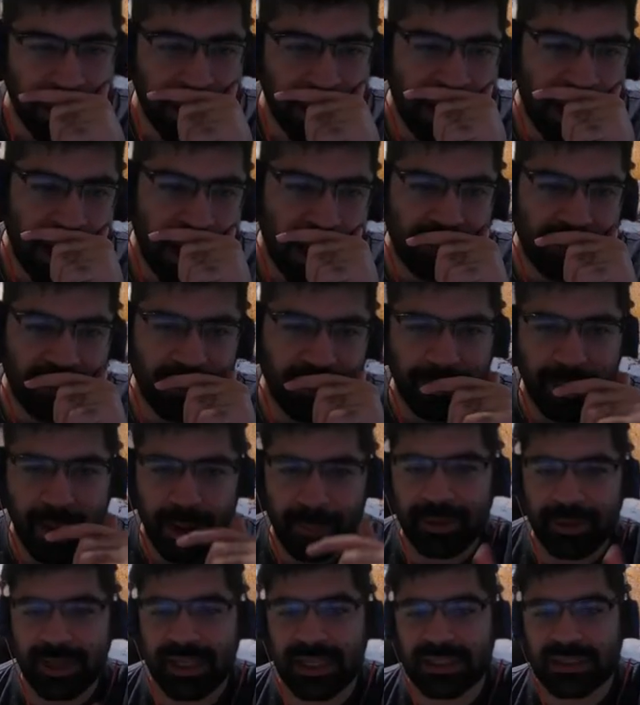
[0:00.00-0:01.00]
A web
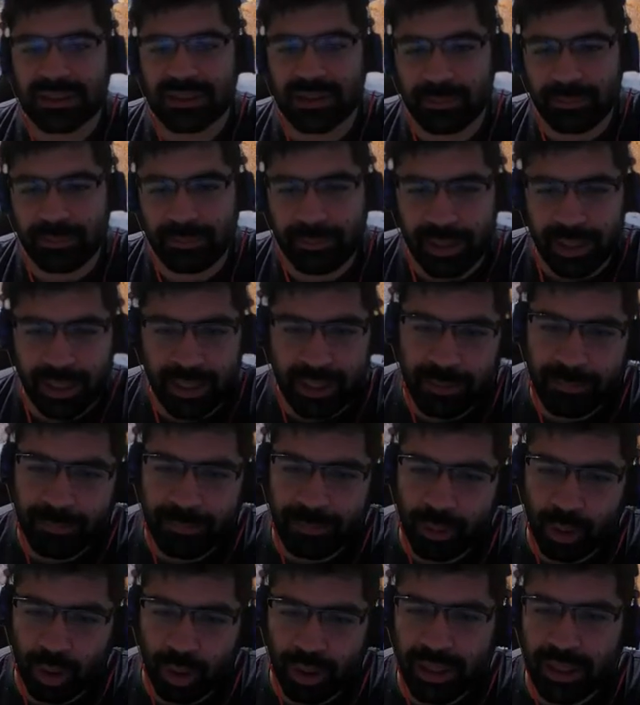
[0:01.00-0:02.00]
application may
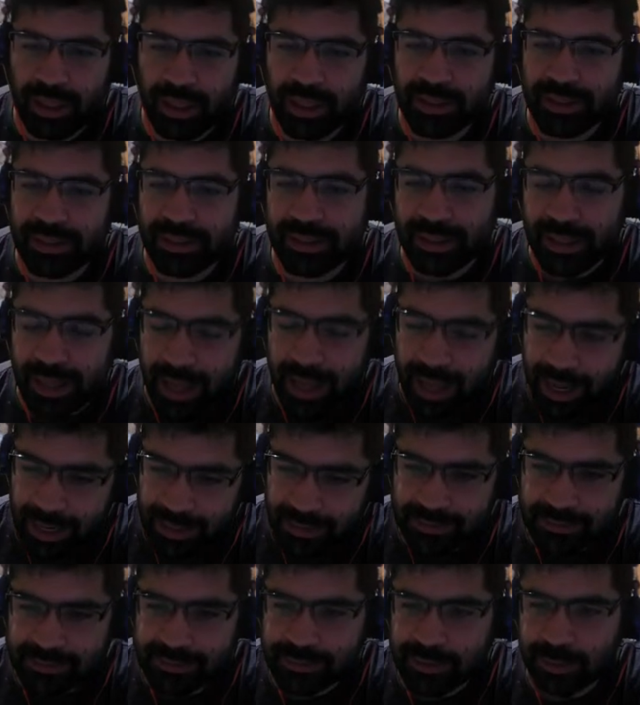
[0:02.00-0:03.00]
employ a deny
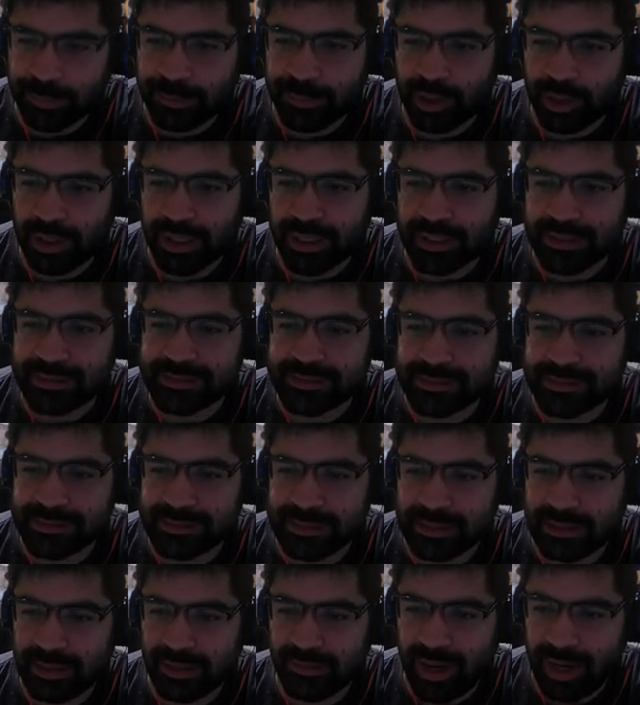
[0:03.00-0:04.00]
list to protect
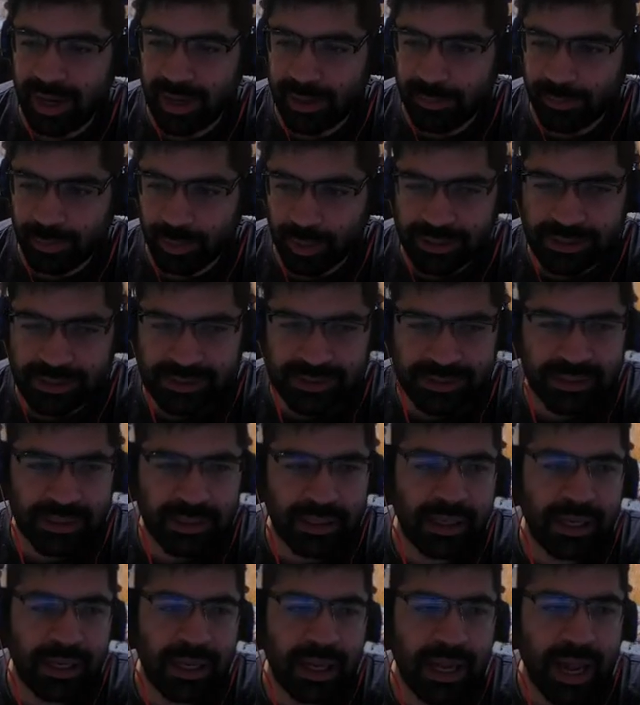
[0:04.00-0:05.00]
sensitive endpoints,
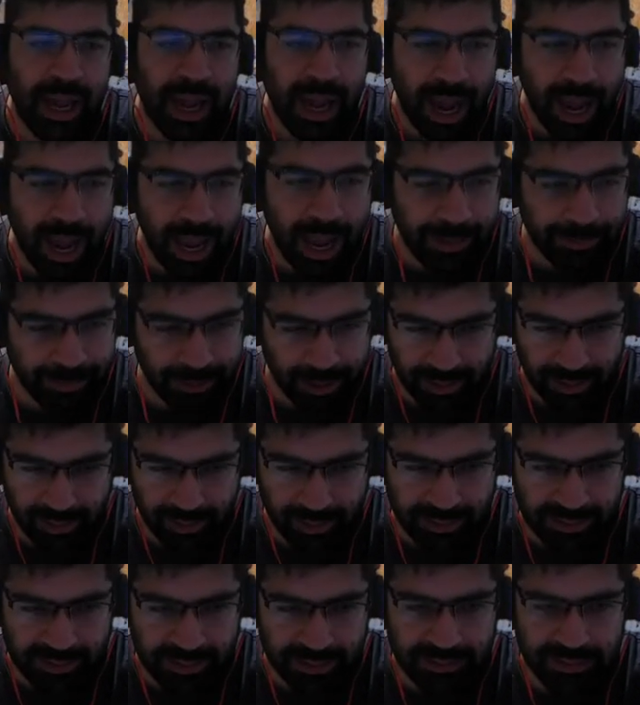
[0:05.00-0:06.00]
IP
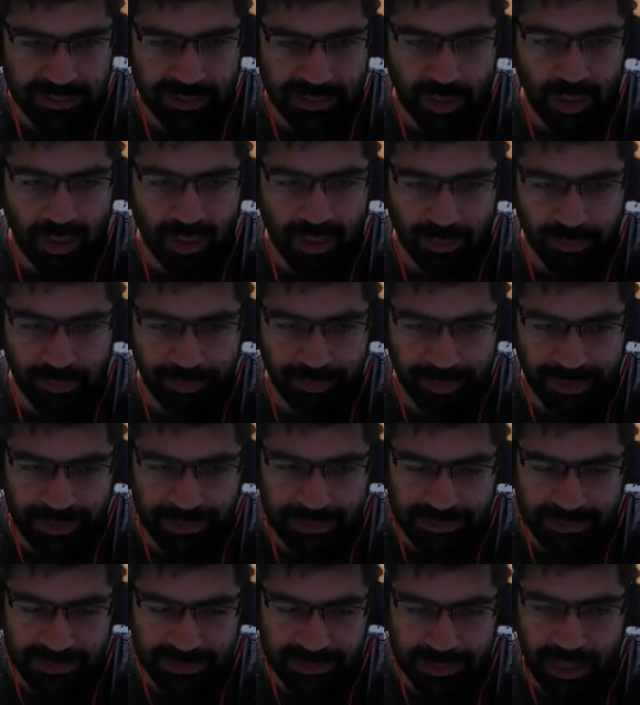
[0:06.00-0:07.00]
addresses, or
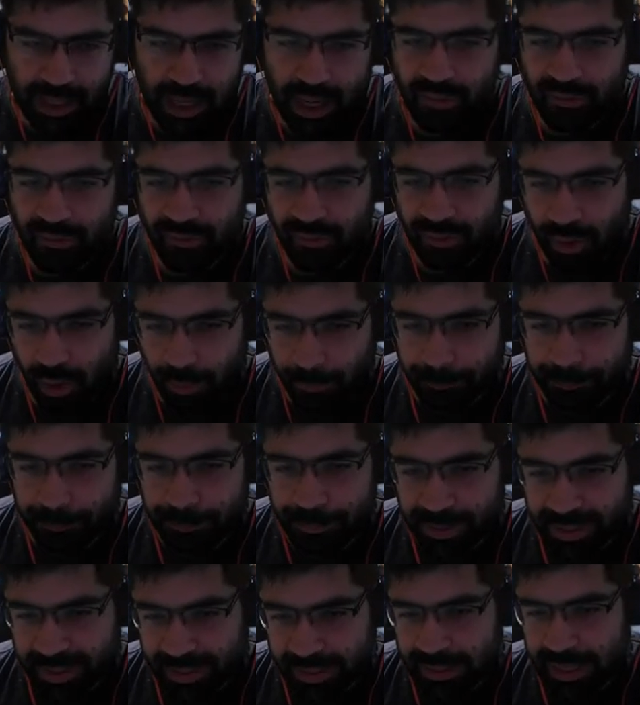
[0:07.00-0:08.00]
domains from
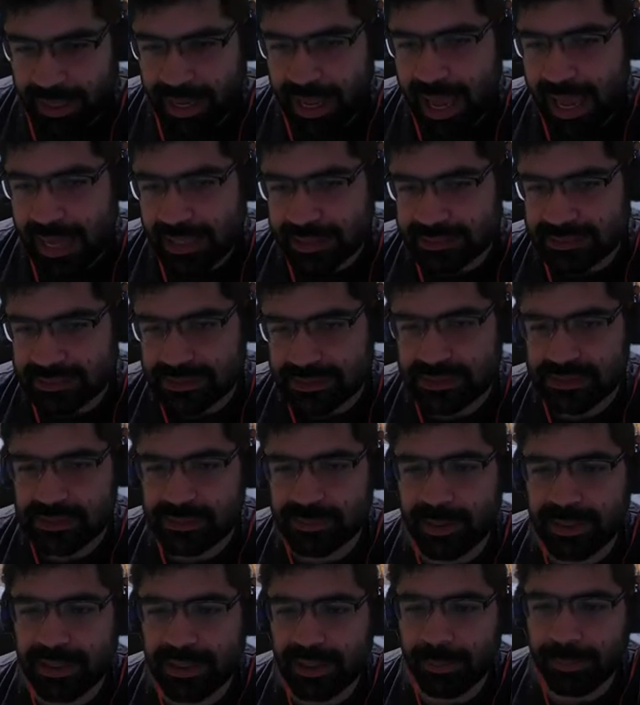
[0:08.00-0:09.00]
being accessed
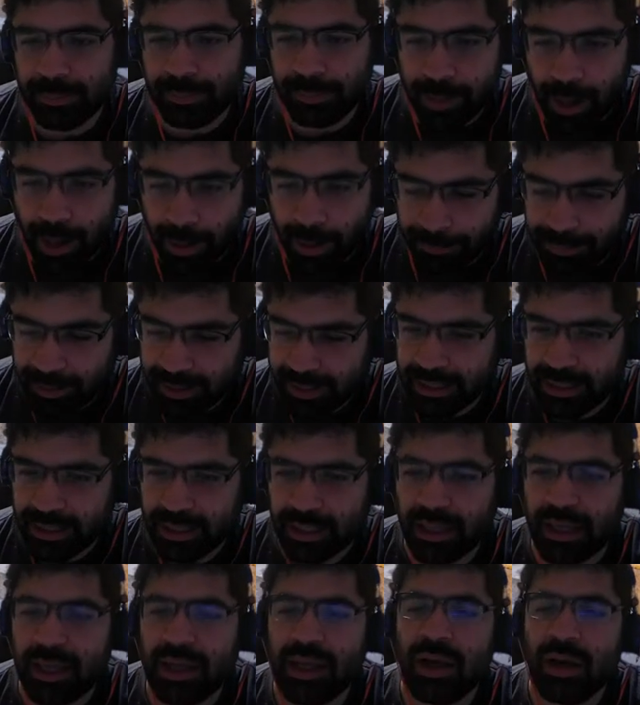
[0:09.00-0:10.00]
by the public
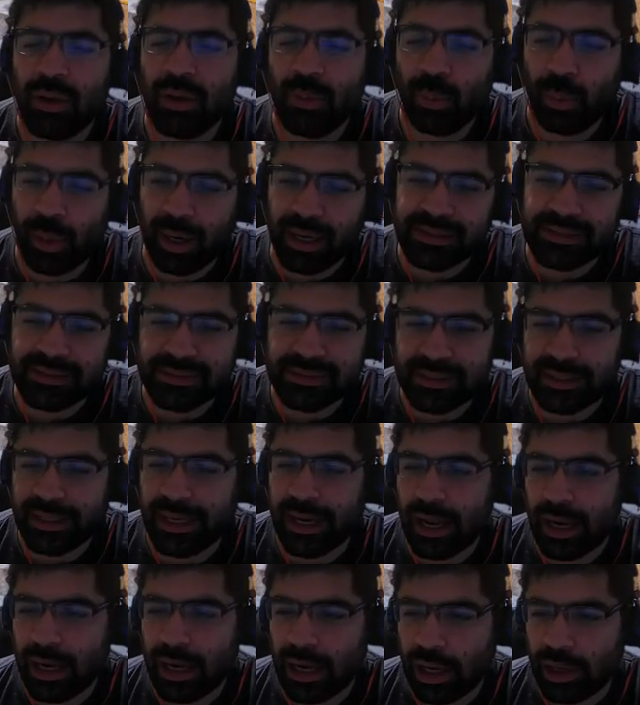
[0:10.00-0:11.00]
while still
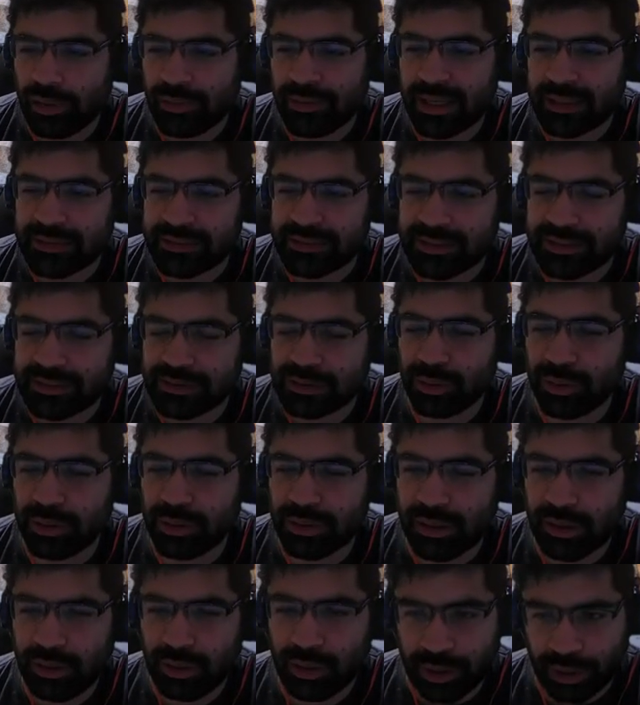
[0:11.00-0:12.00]
allowing access to
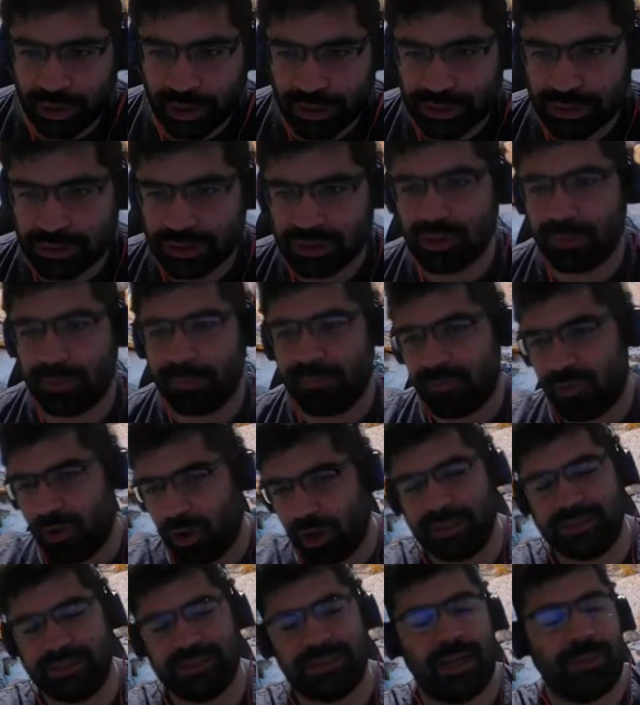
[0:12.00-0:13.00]
other locations. So,
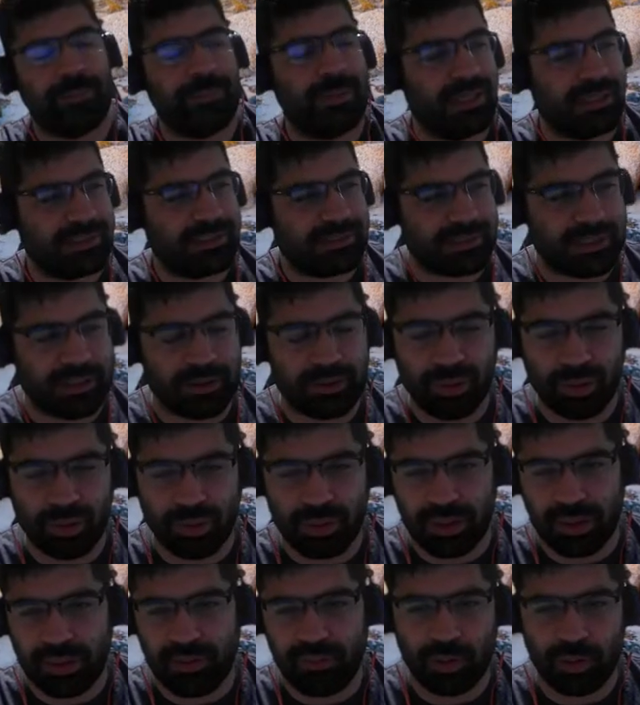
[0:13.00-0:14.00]
for example, let's say
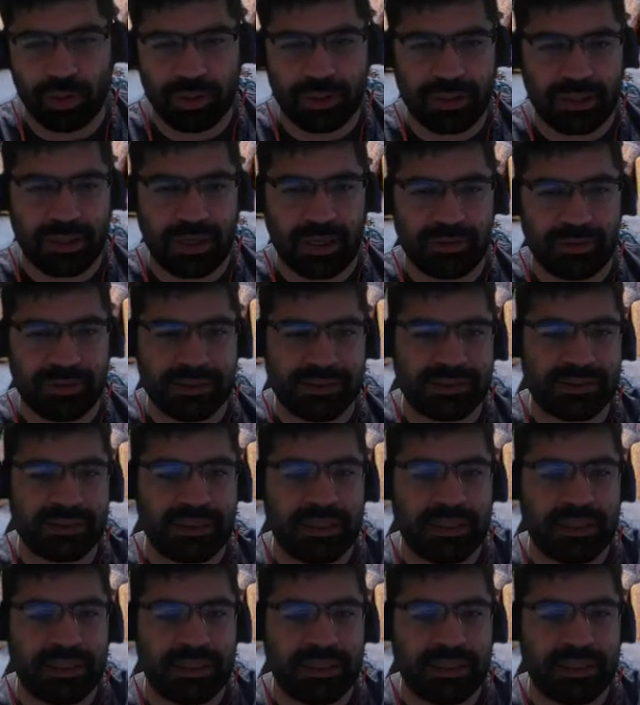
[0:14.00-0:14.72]
Google won't allow us